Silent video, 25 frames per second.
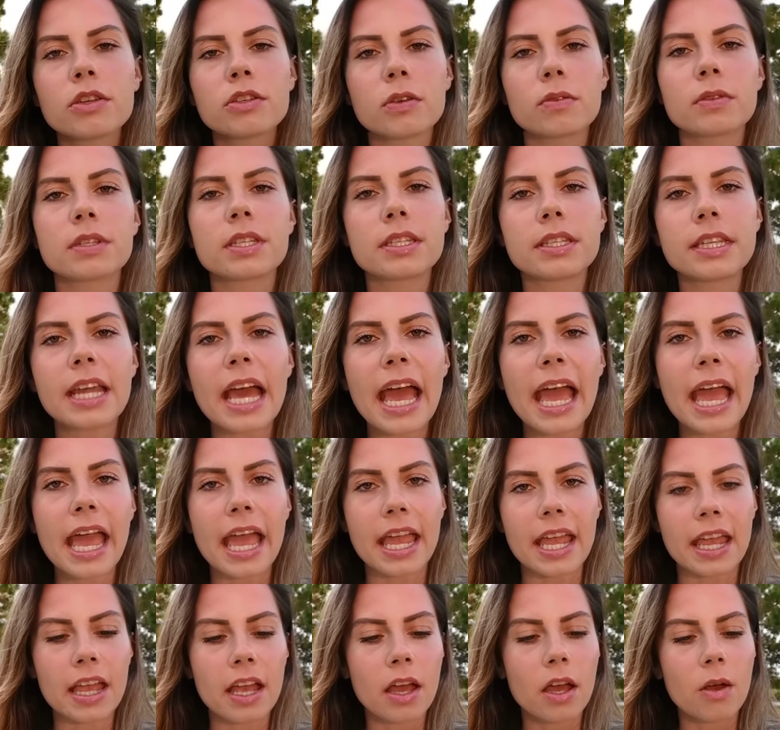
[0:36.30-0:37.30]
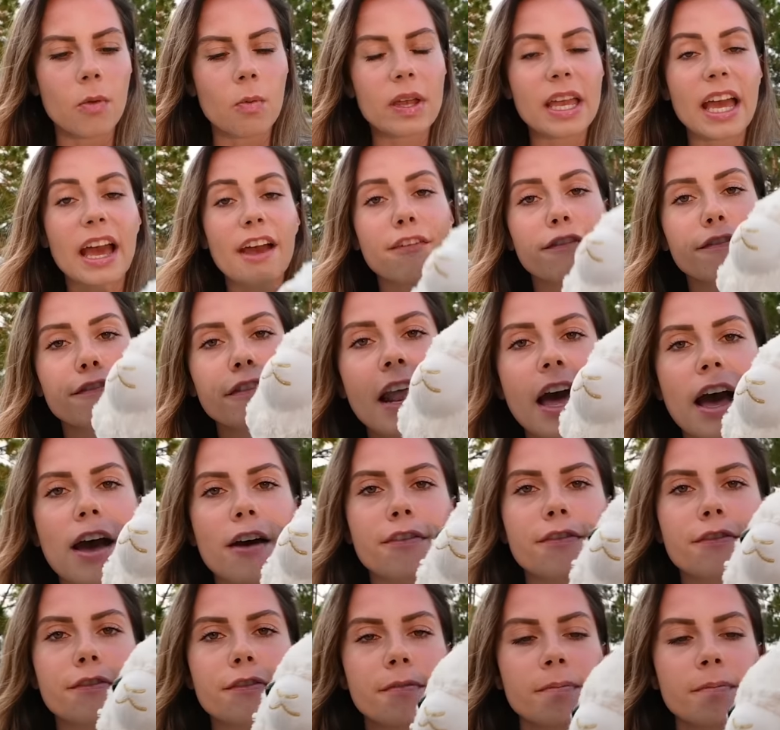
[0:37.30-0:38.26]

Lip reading: So today we have Fluff.